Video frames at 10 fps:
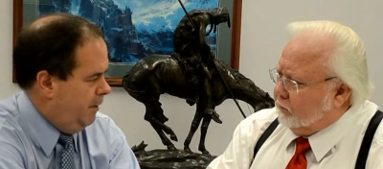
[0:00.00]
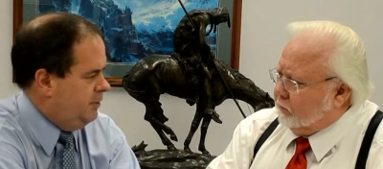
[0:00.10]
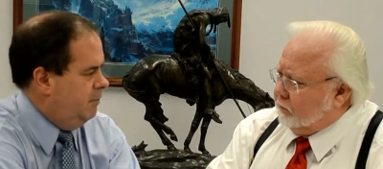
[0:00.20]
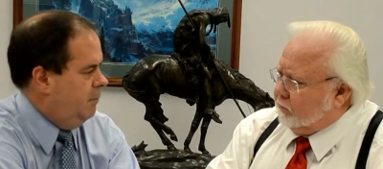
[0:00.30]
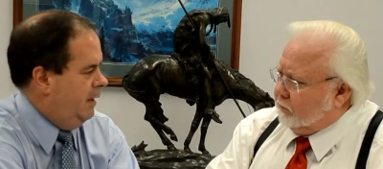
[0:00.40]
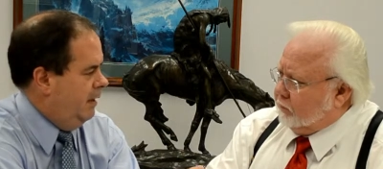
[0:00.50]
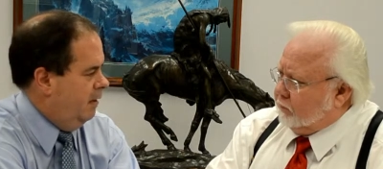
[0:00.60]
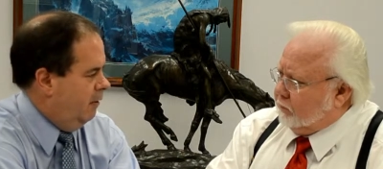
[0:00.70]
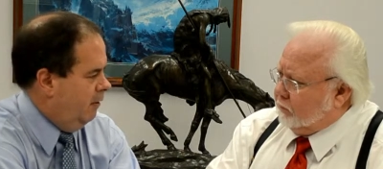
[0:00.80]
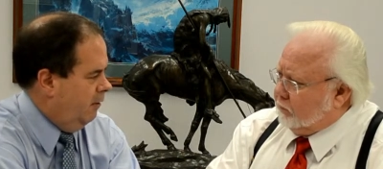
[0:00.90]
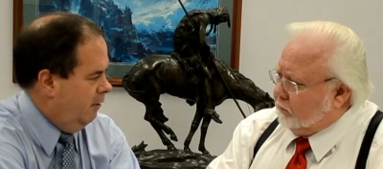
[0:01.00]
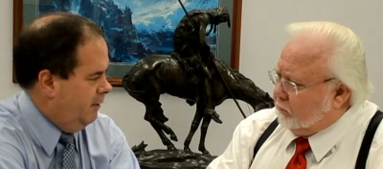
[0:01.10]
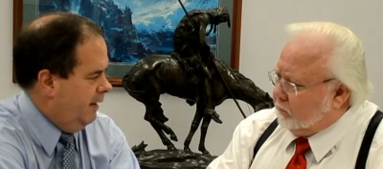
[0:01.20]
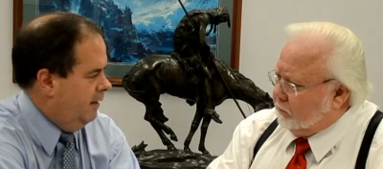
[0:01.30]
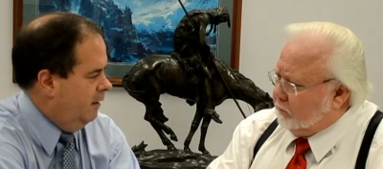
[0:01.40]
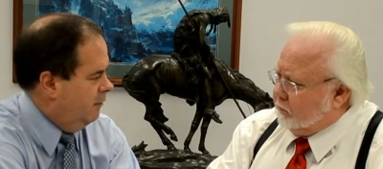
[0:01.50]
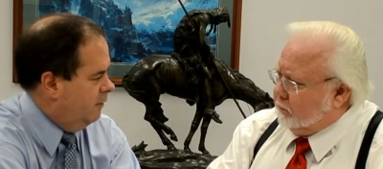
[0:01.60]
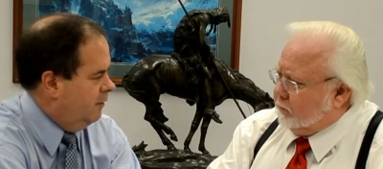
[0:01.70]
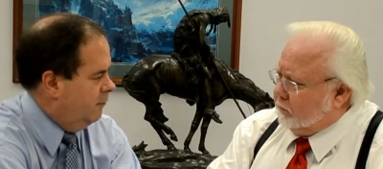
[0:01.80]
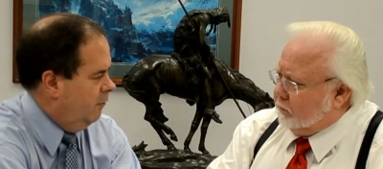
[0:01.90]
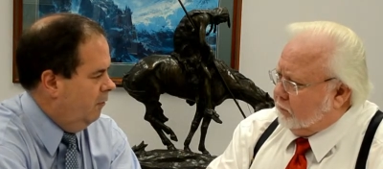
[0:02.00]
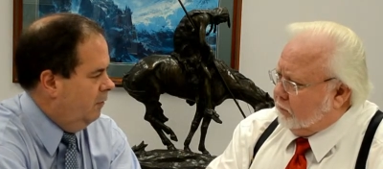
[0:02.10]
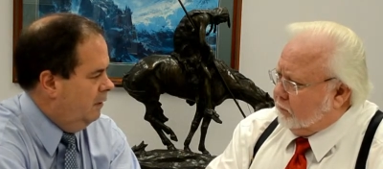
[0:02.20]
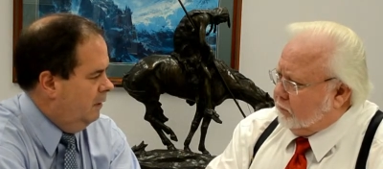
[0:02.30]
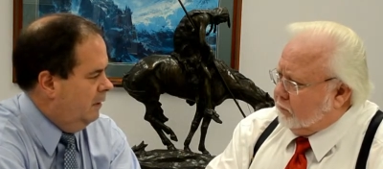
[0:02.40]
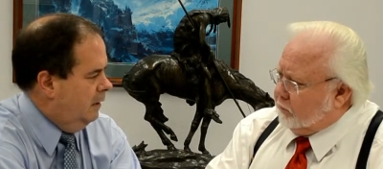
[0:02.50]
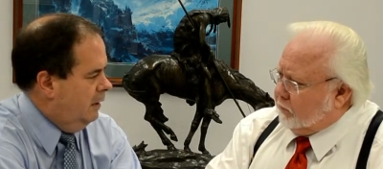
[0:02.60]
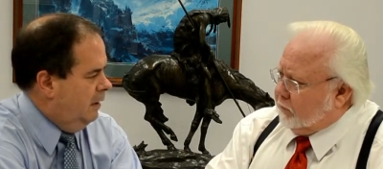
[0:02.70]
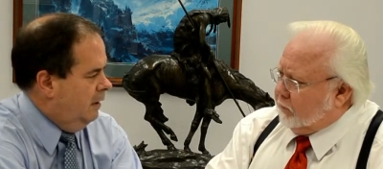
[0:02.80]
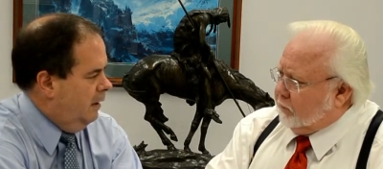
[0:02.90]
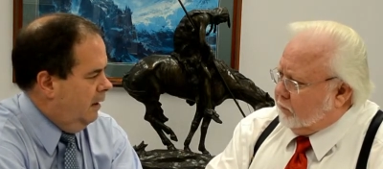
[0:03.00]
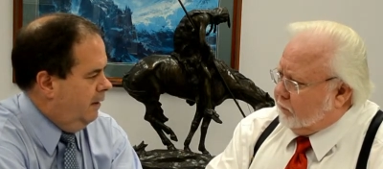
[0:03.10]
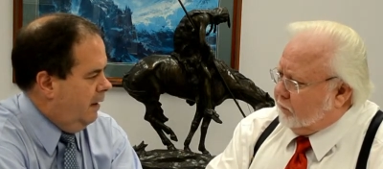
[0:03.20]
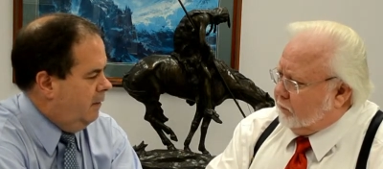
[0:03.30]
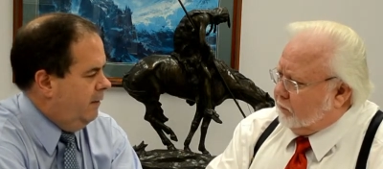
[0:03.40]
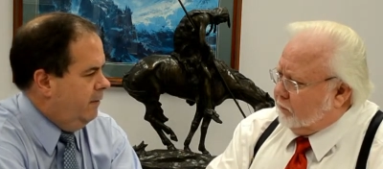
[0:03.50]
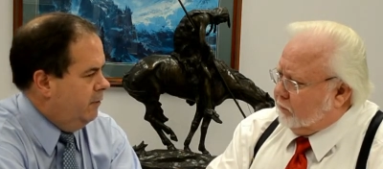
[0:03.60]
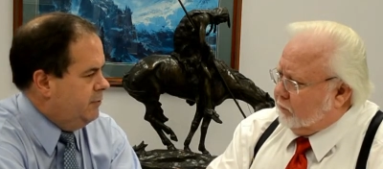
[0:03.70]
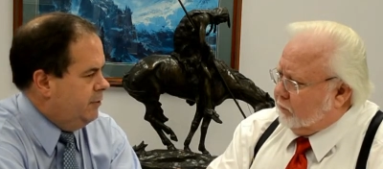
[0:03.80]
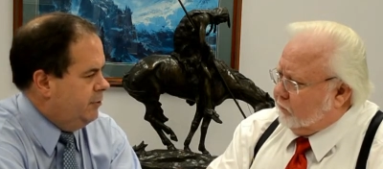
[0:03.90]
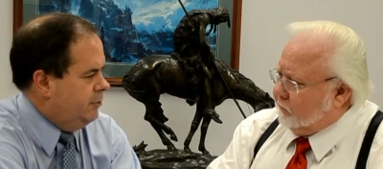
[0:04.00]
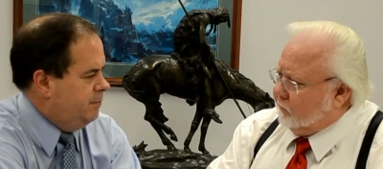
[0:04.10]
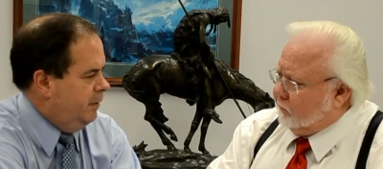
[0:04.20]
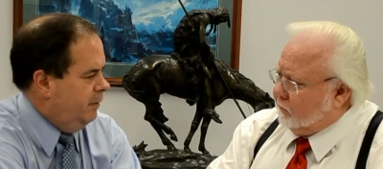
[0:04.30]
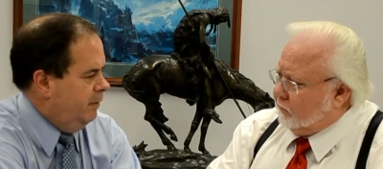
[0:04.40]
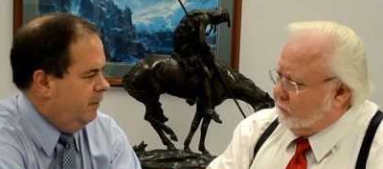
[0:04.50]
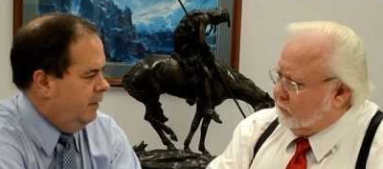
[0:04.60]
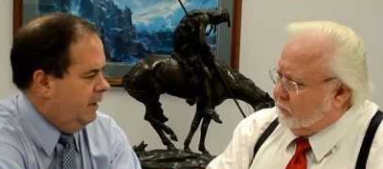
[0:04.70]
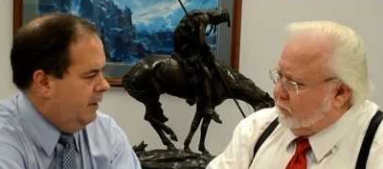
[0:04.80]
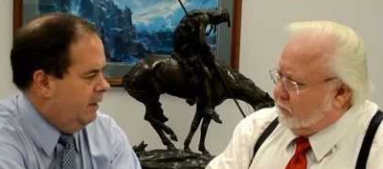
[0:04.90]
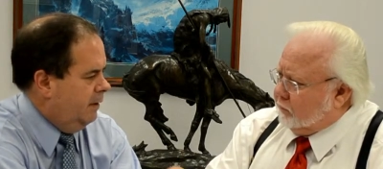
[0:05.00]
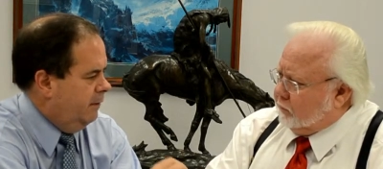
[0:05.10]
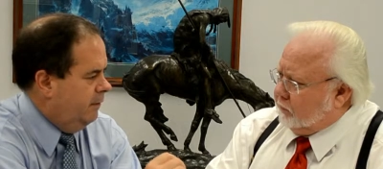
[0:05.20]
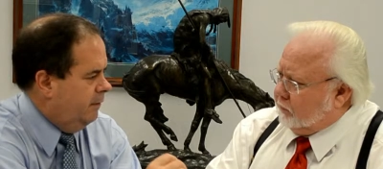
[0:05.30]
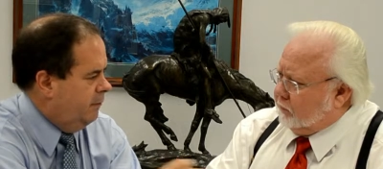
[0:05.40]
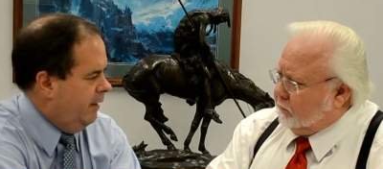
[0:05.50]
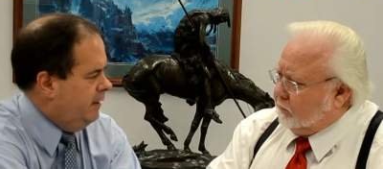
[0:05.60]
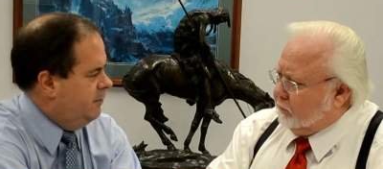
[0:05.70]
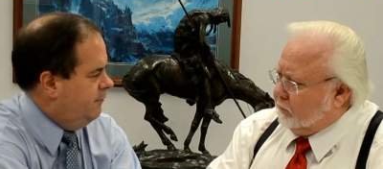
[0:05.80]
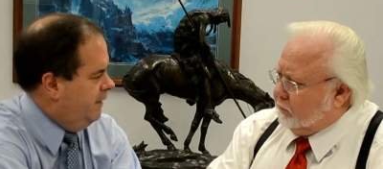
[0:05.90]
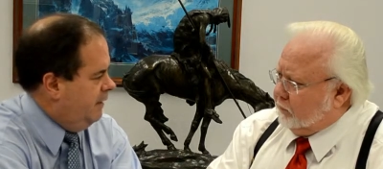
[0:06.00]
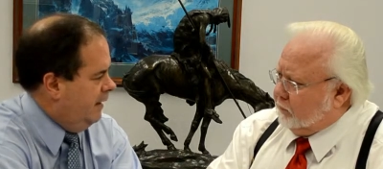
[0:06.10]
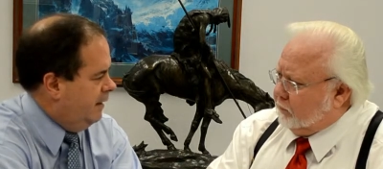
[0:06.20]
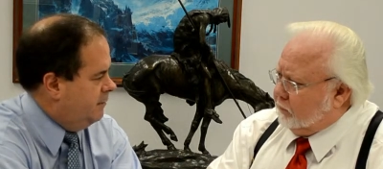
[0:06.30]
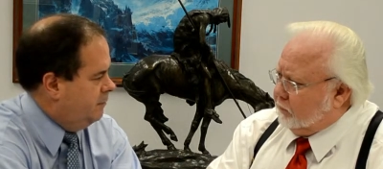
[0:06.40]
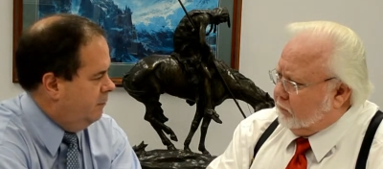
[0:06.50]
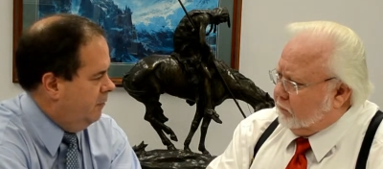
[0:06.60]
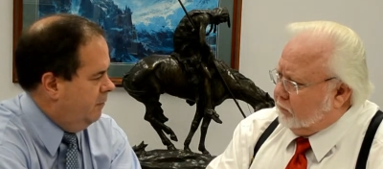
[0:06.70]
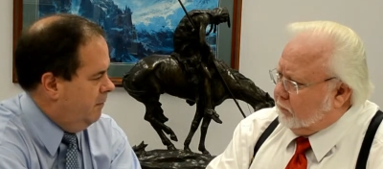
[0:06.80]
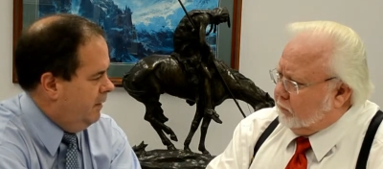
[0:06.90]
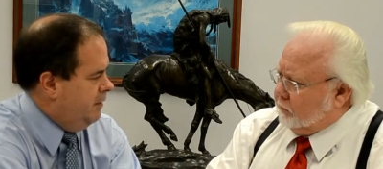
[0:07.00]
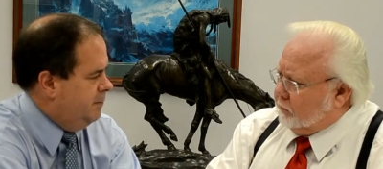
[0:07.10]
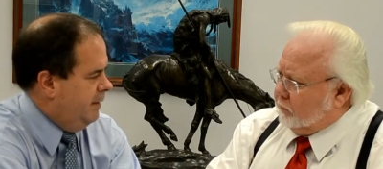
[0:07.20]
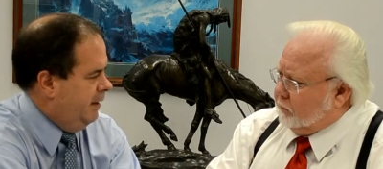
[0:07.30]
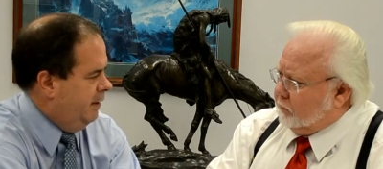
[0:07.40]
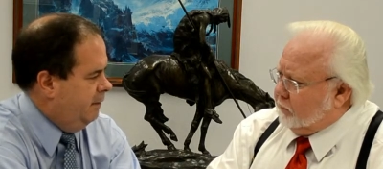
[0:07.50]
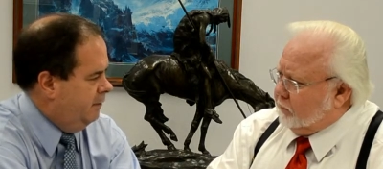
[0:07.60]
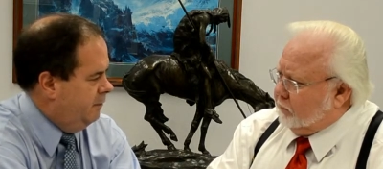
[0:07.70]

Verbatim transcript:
Speaker 1: pension plan and our, our debt under control. Uh, not only those issues, but the, uh, the drainage fee tax, where the money is being